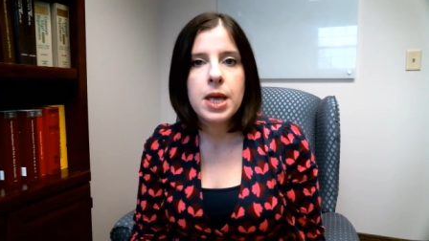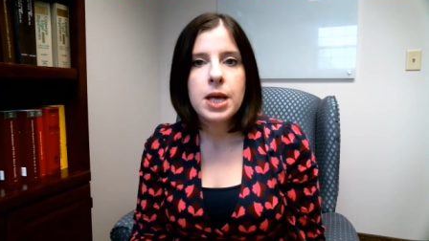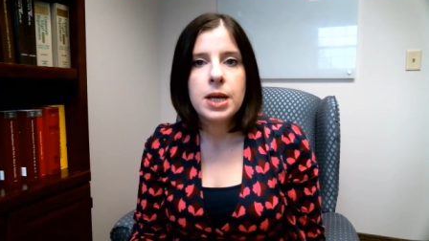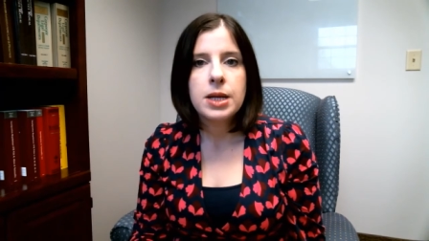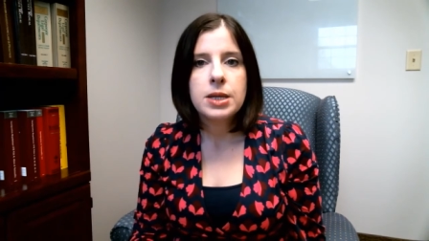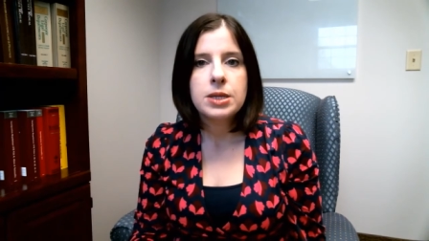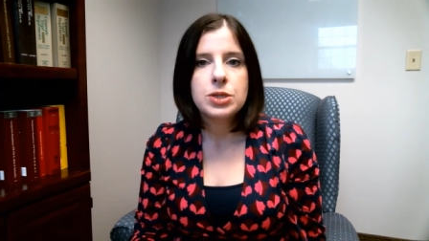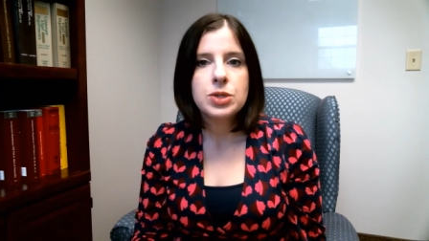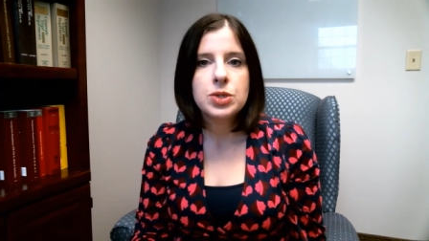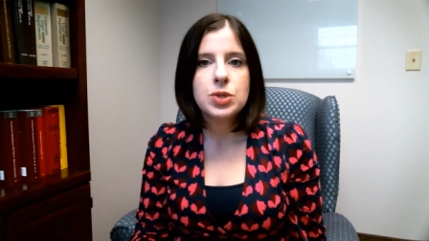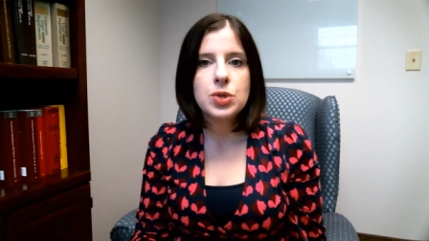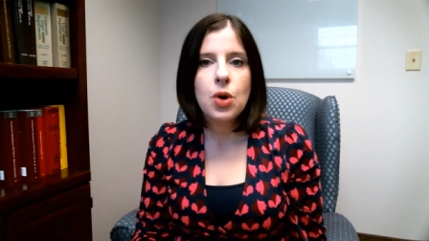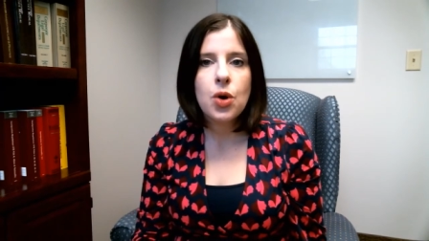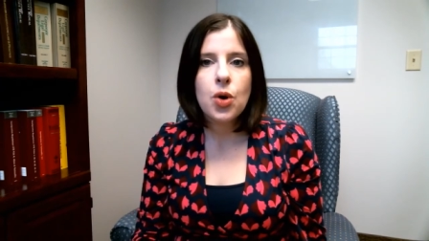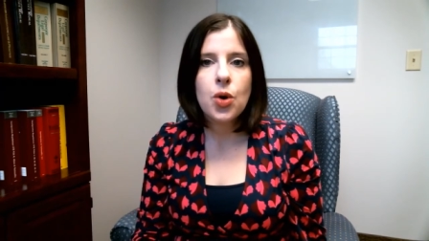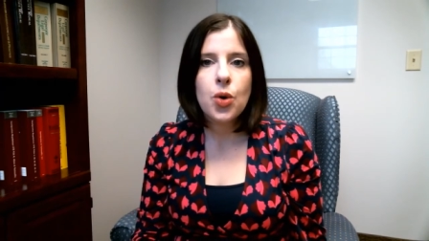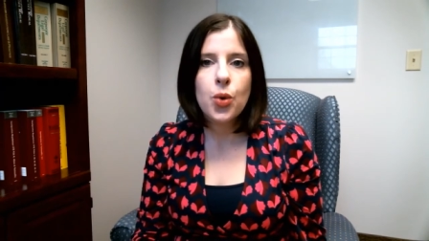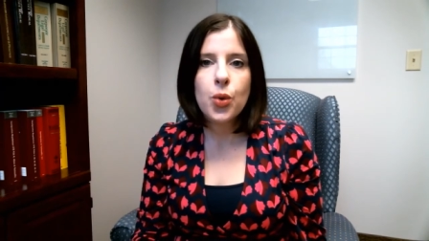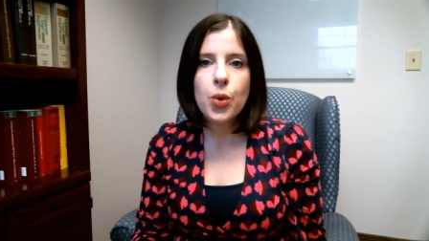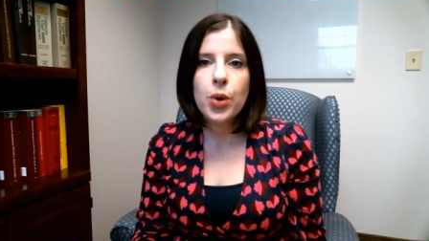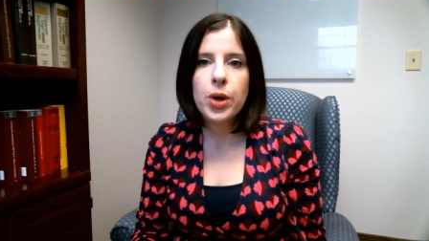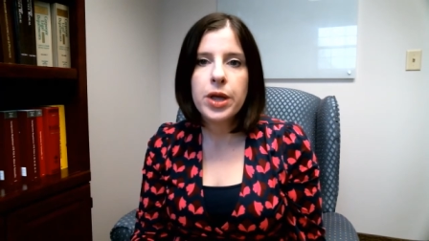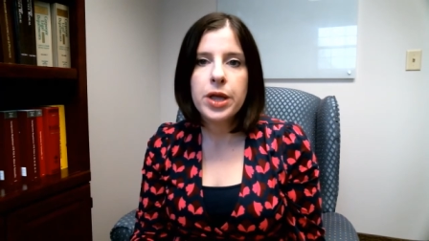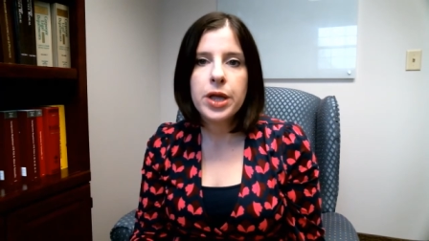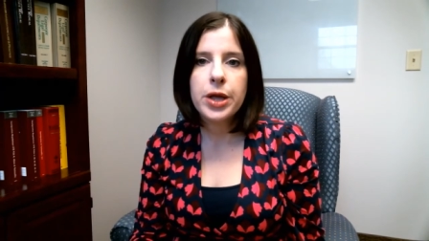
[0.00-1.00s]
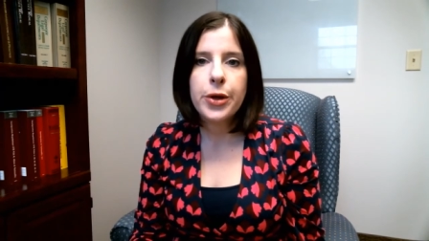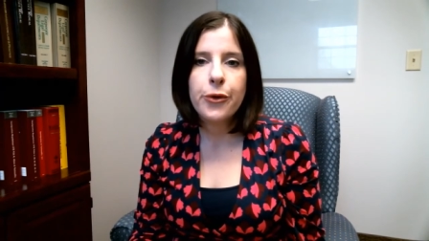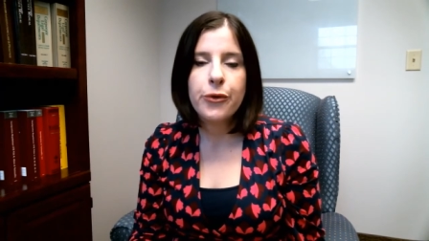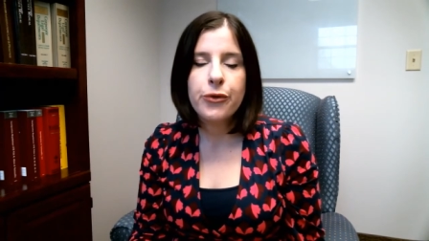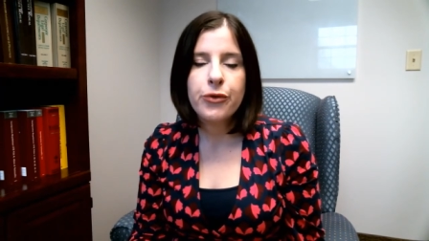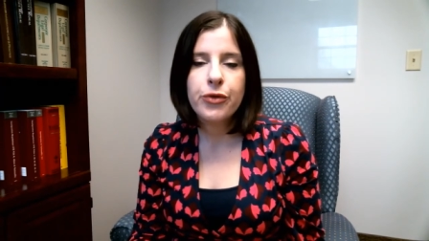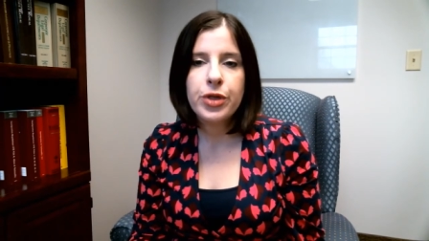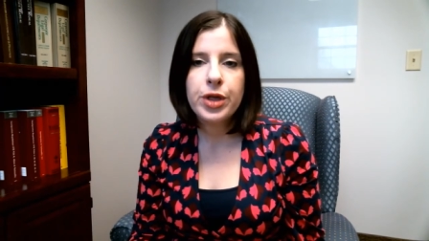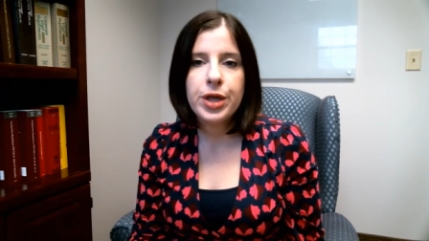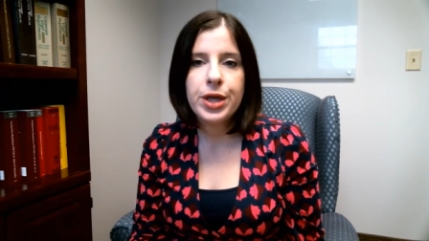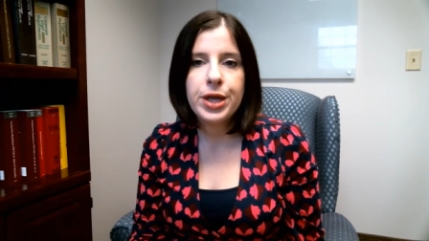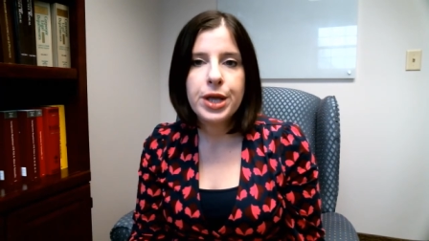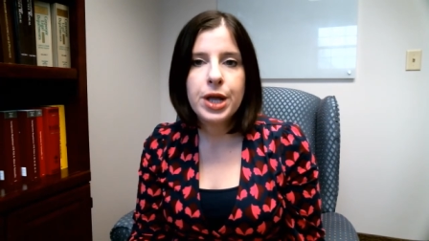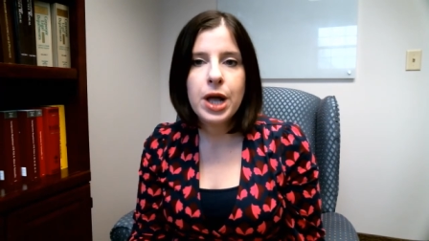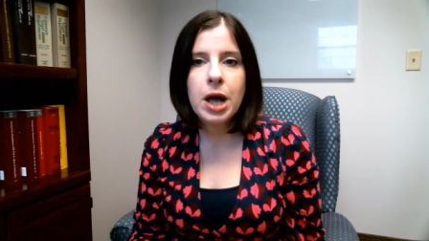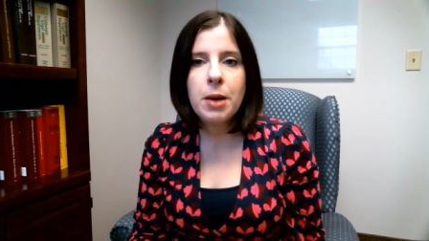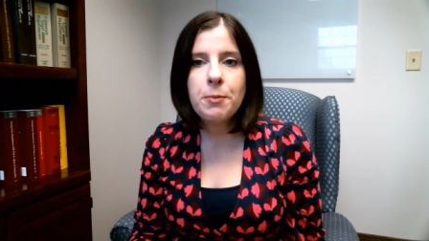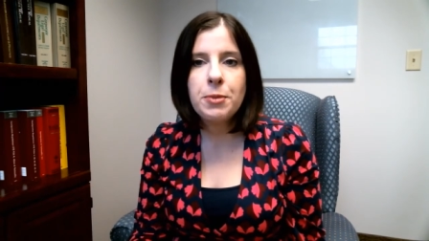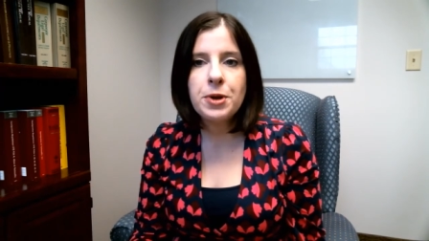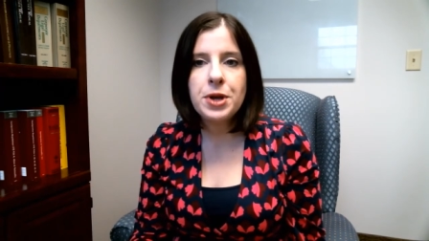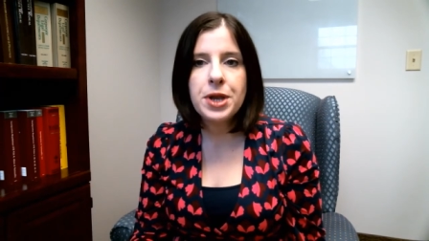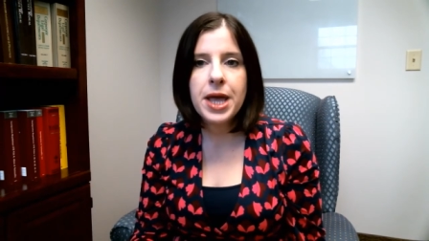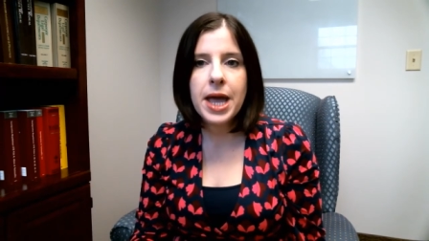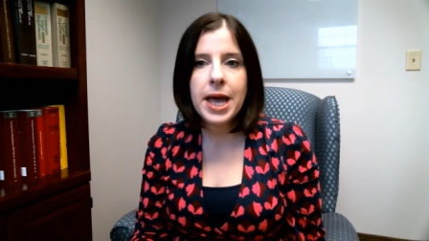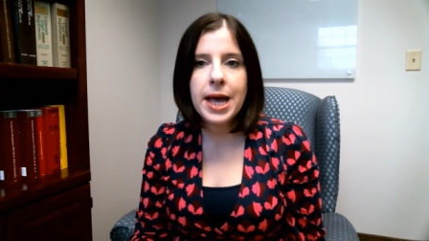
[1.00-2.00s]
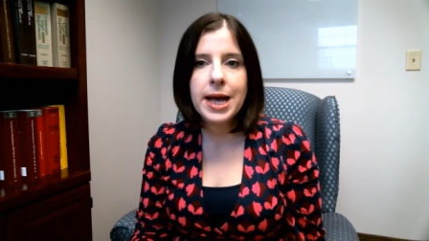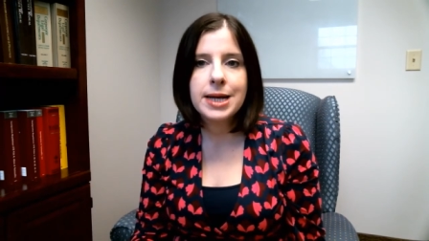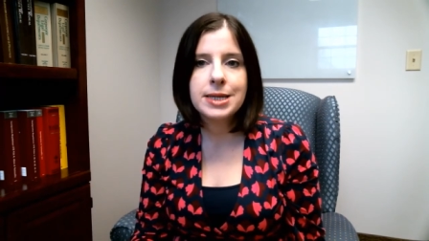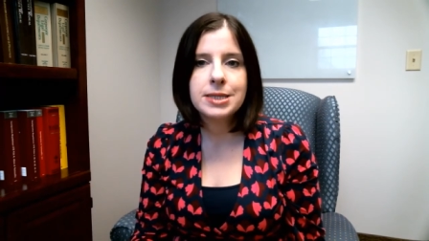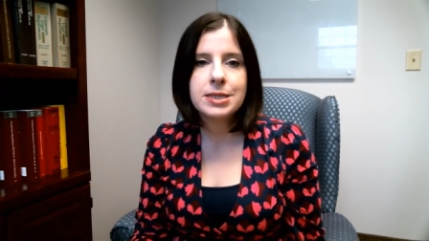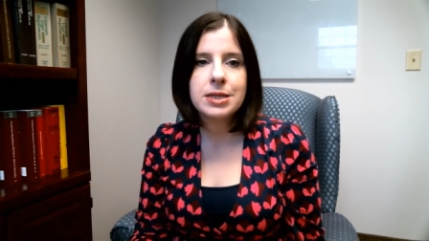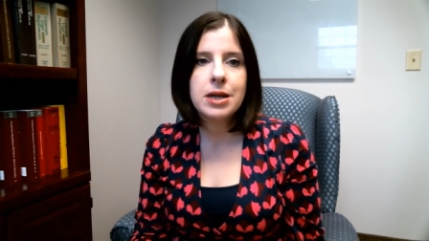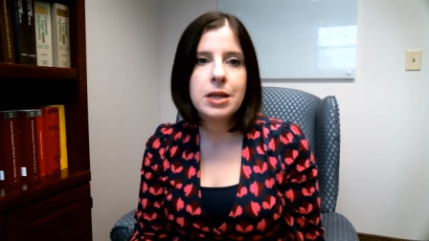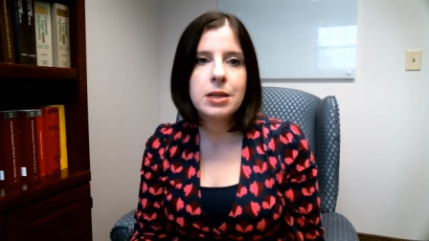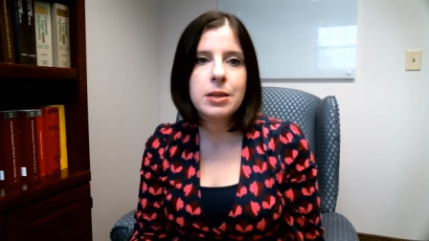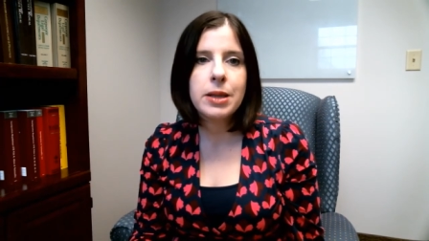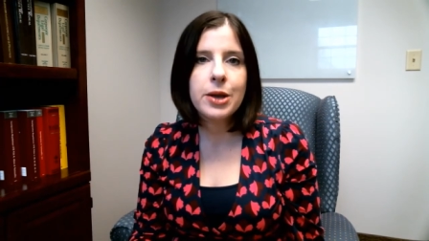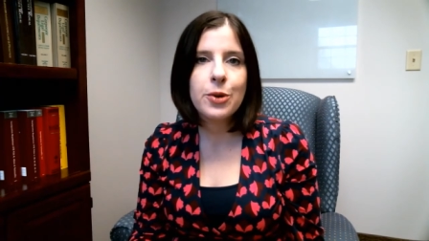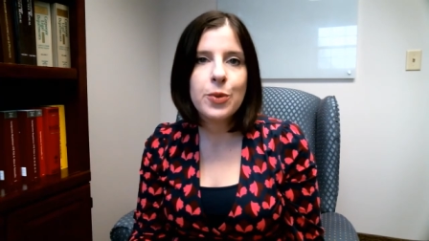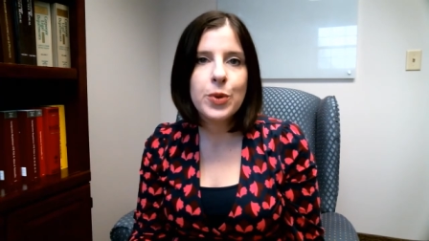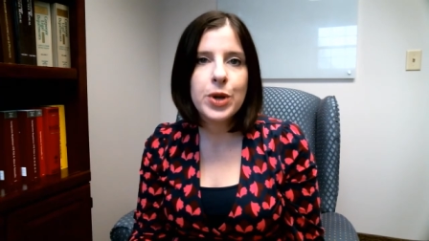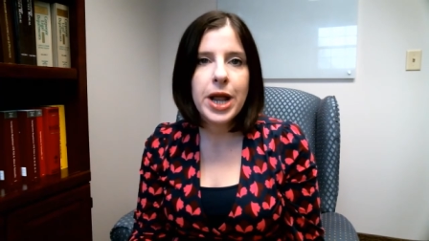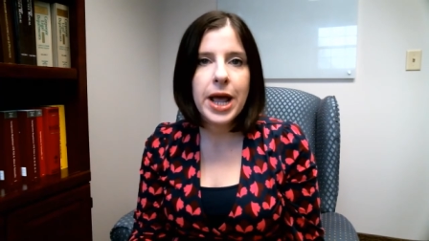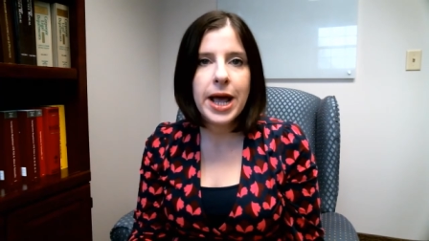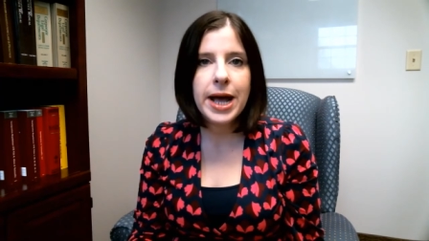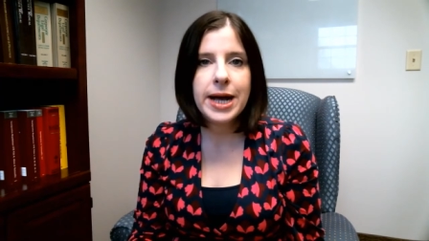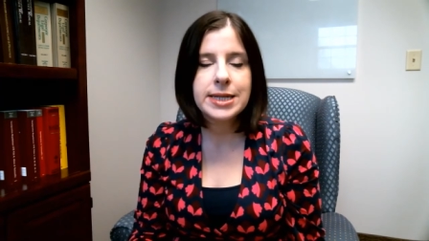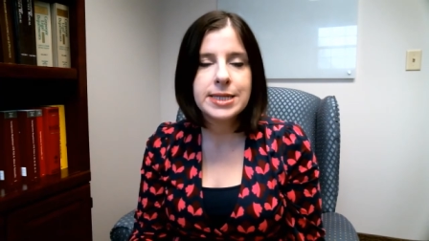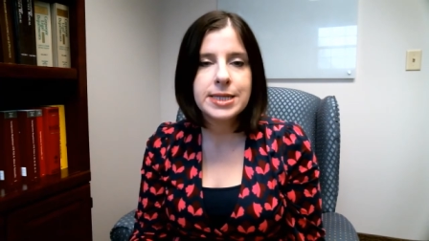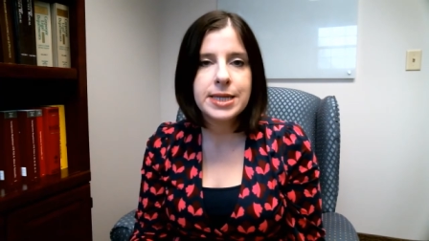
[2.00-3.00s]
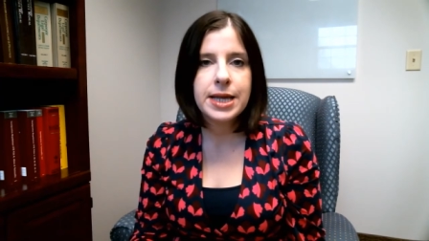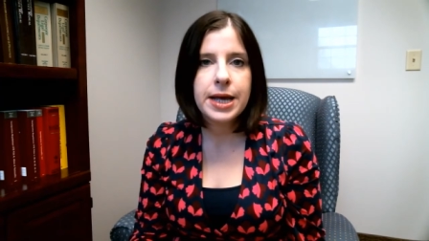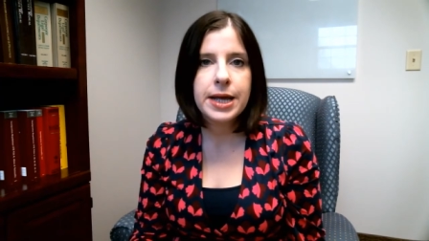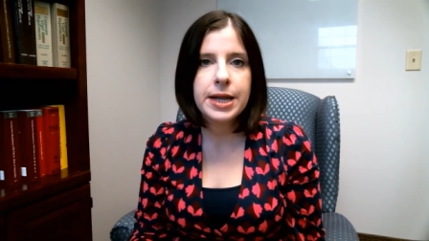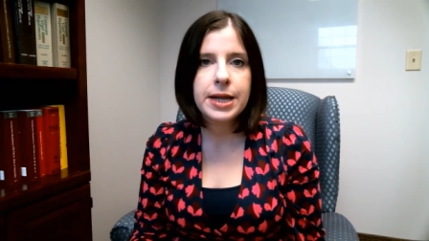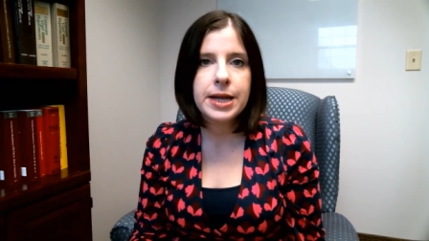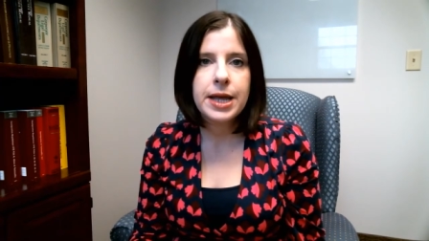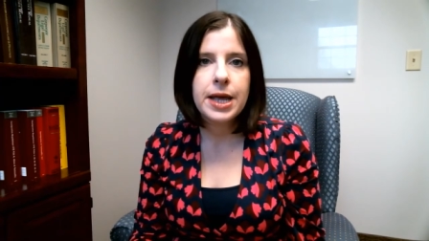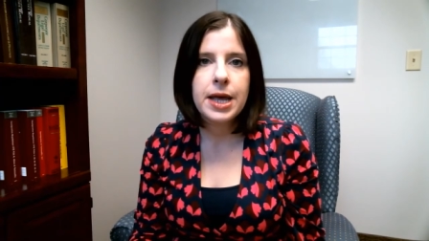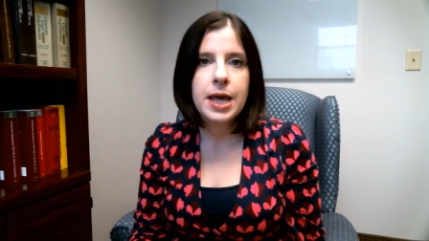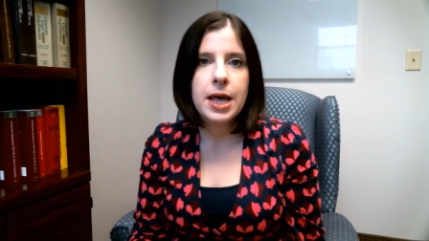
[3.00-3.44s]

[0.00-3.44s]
So if the company has an illiquid asset